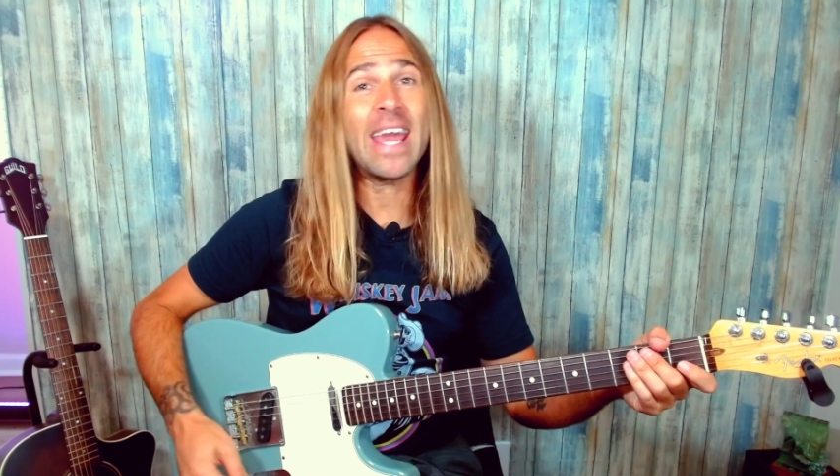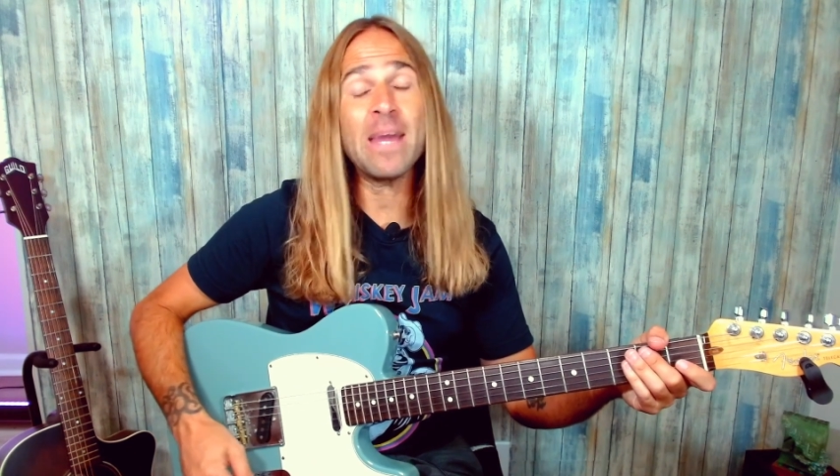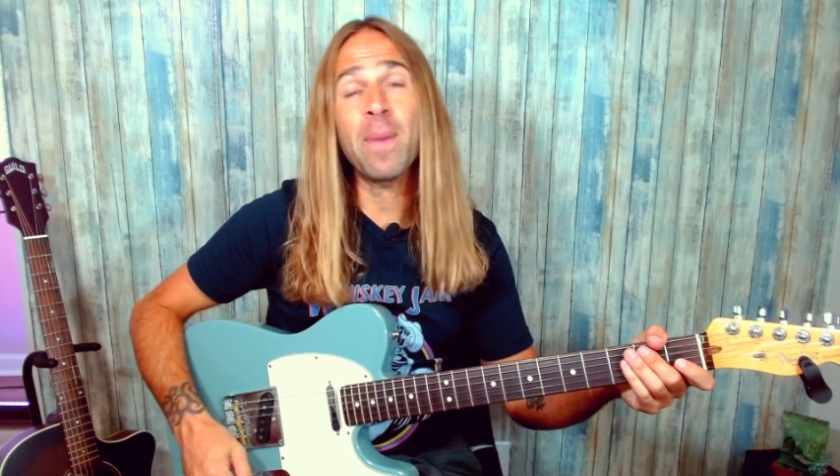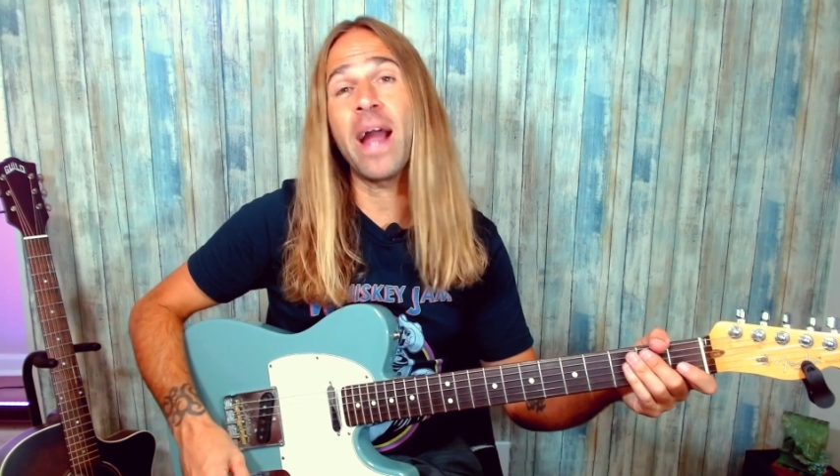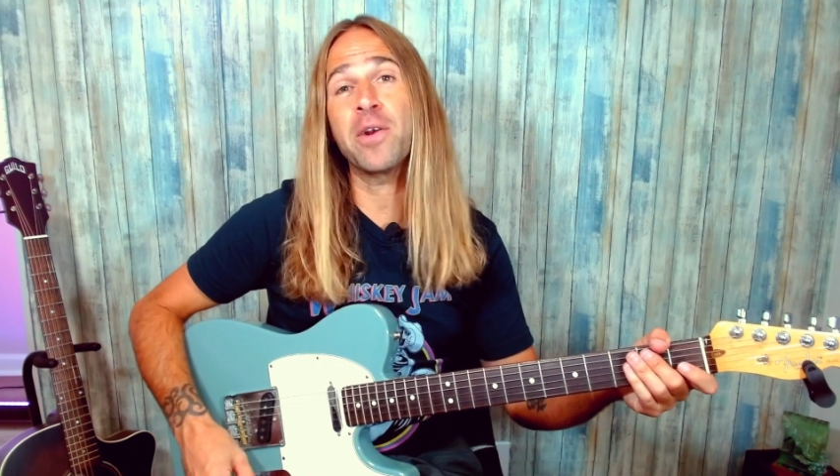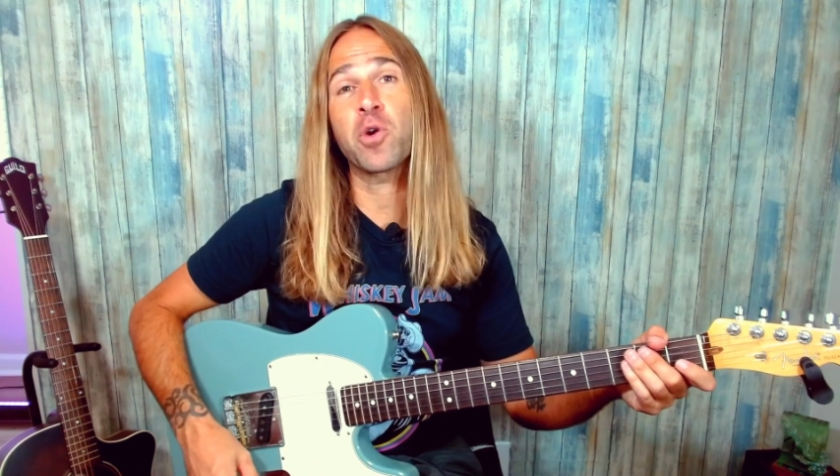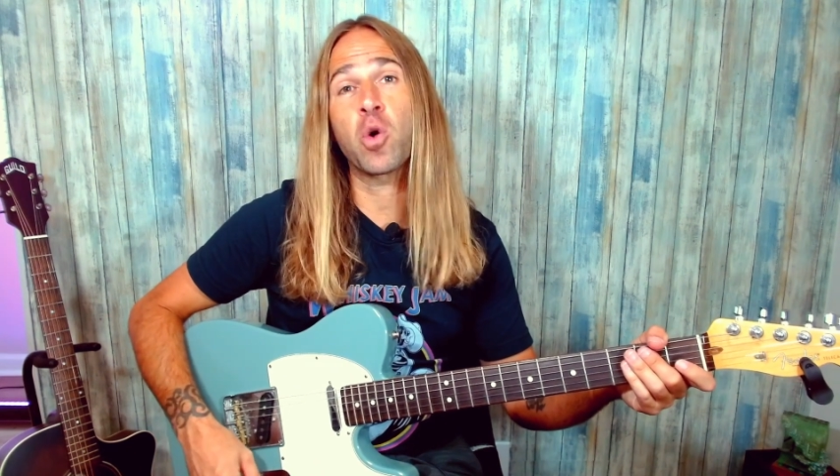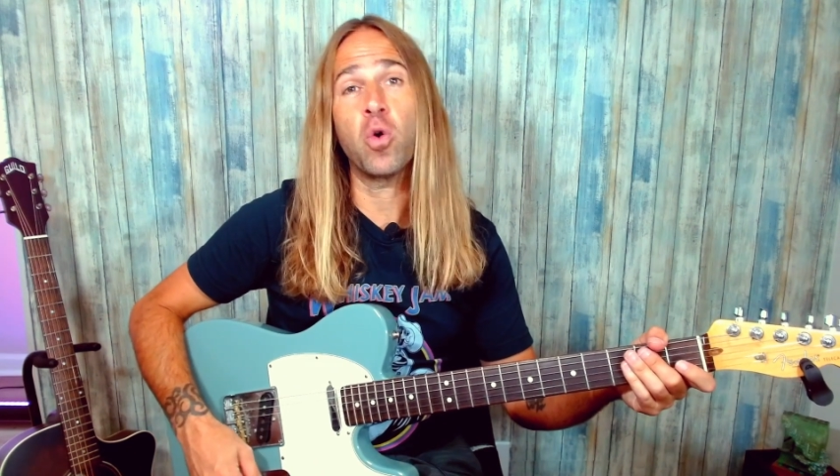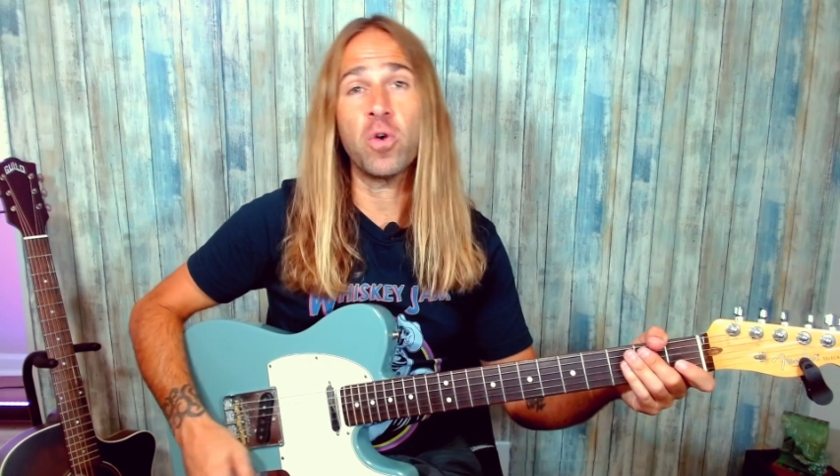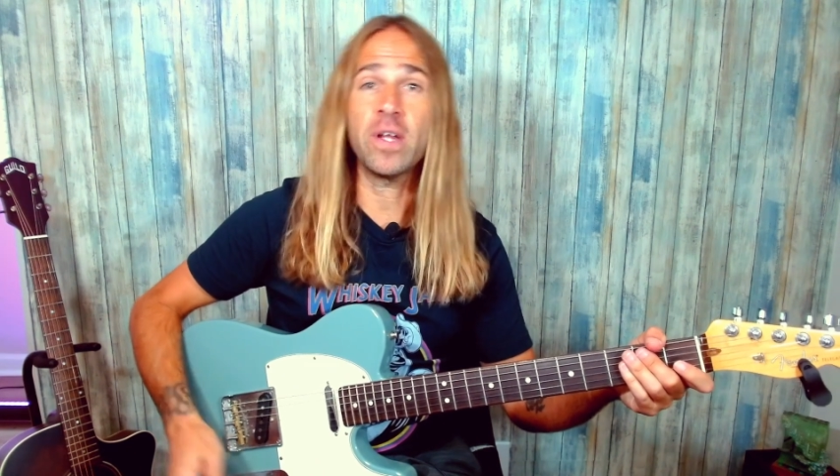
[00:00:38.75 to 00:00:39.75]
A minor
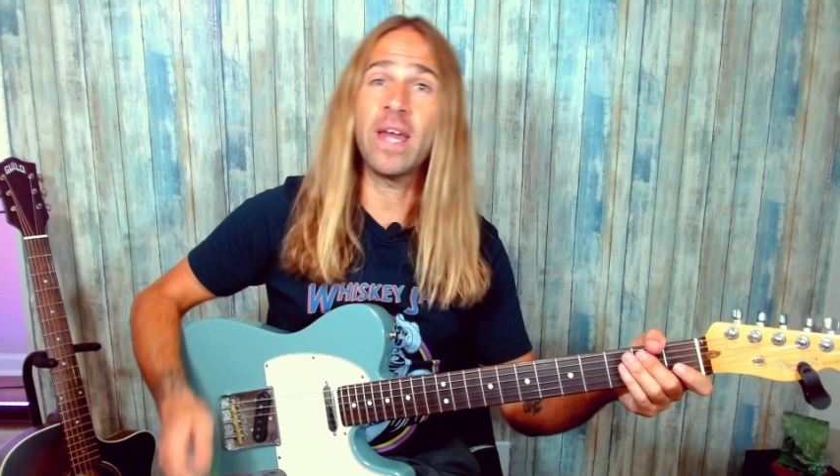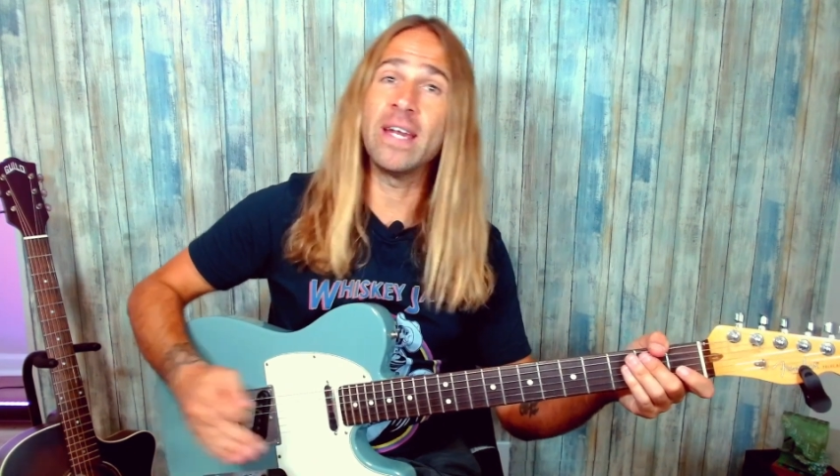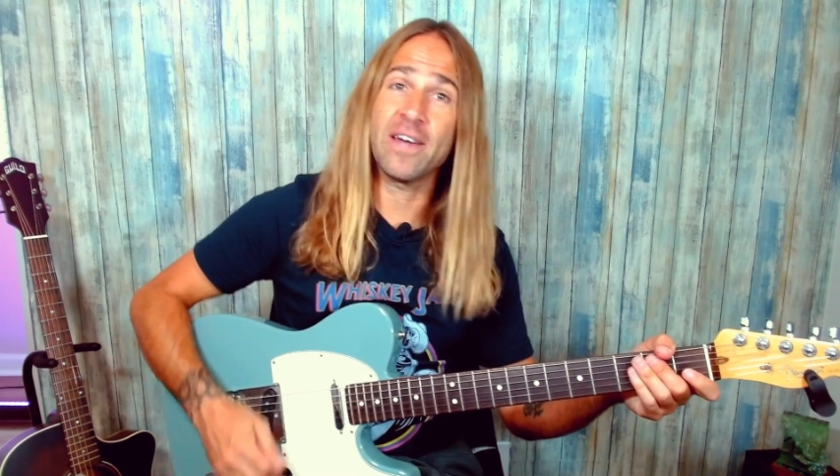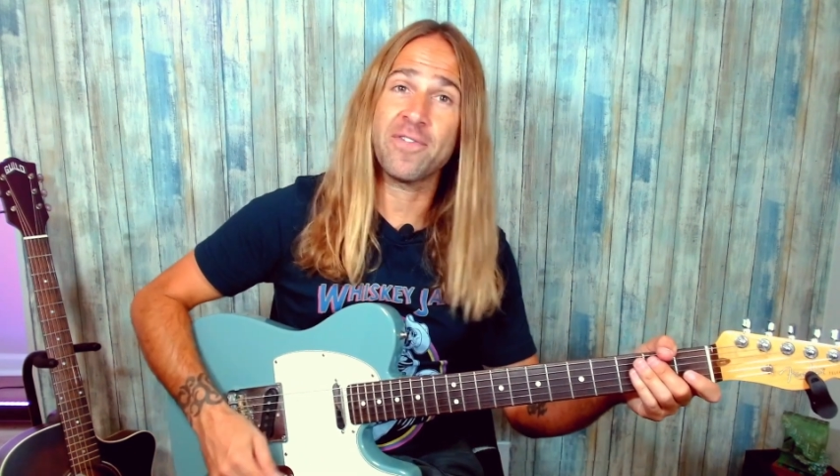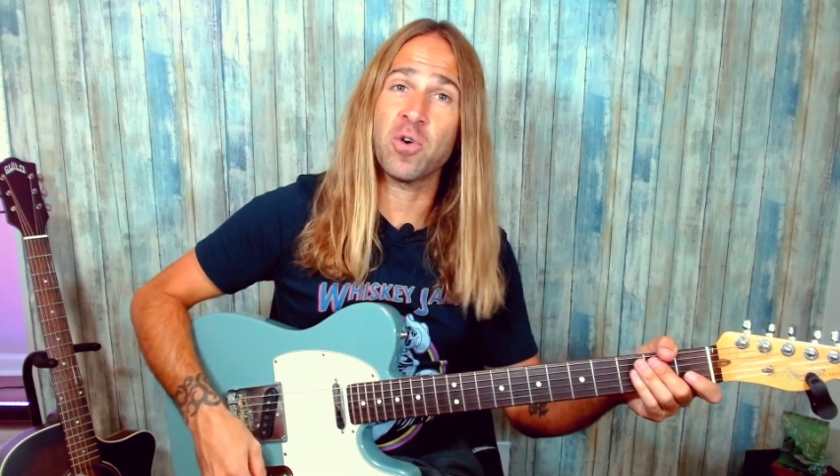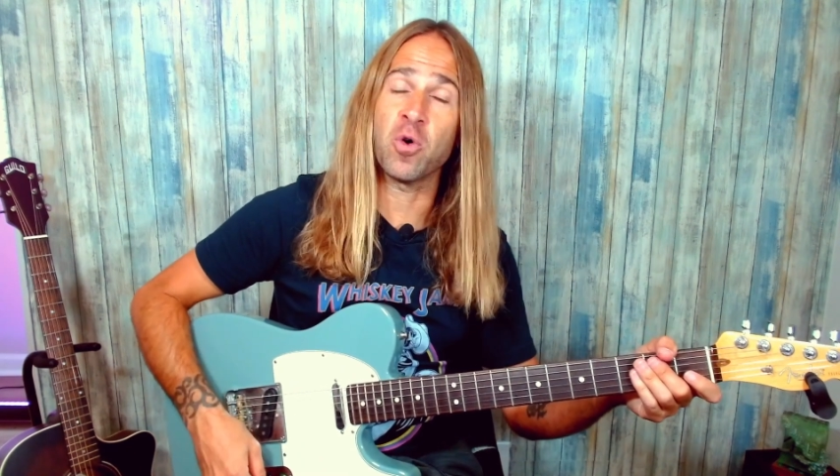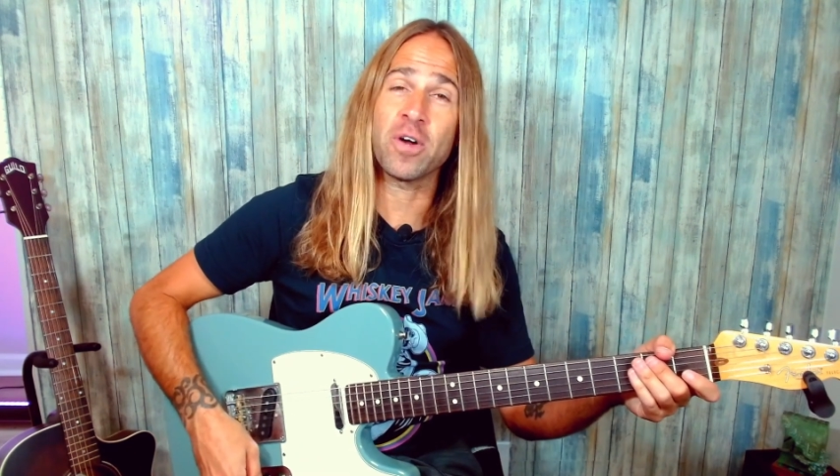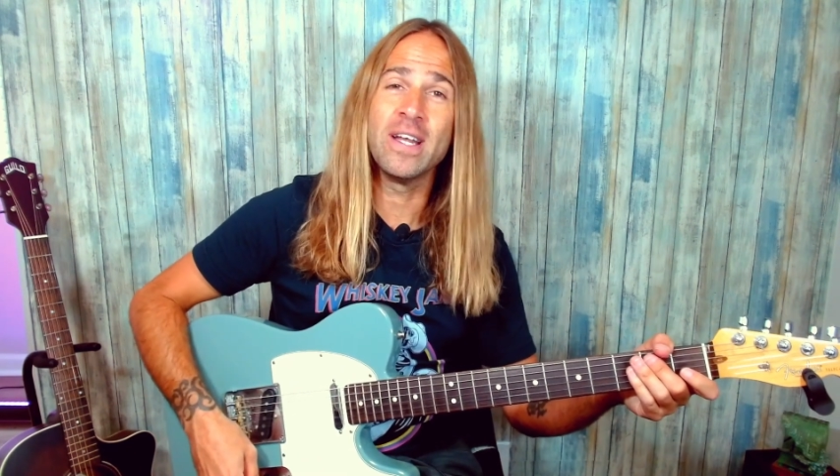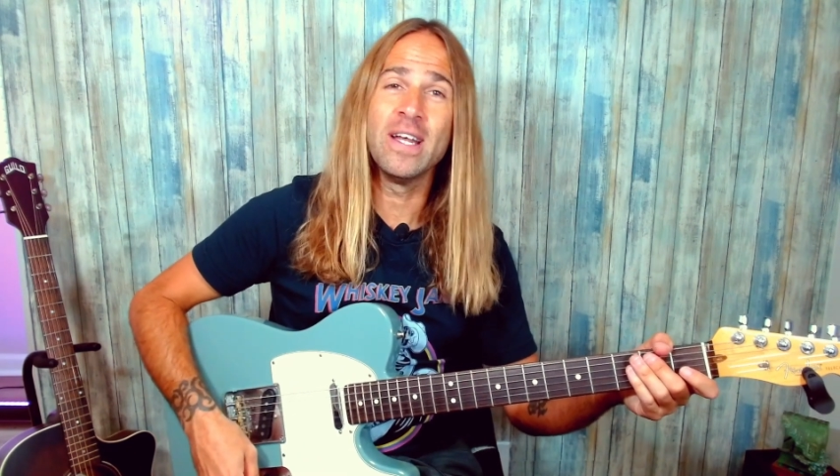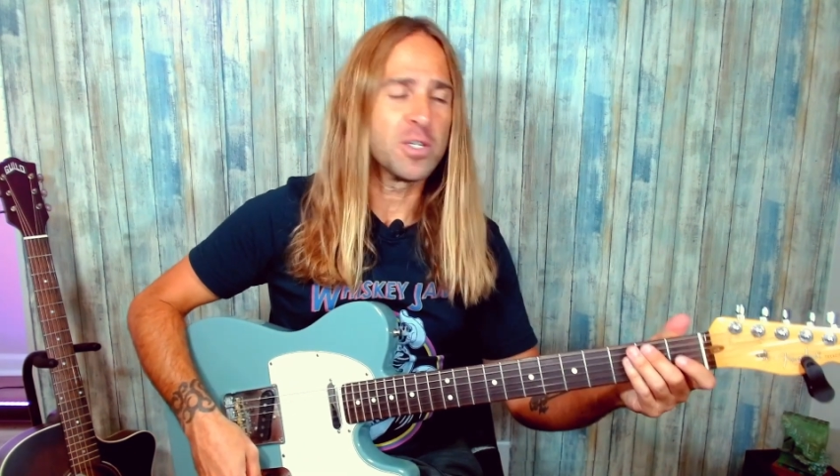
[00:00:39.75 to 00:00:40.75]
chord and an F chord.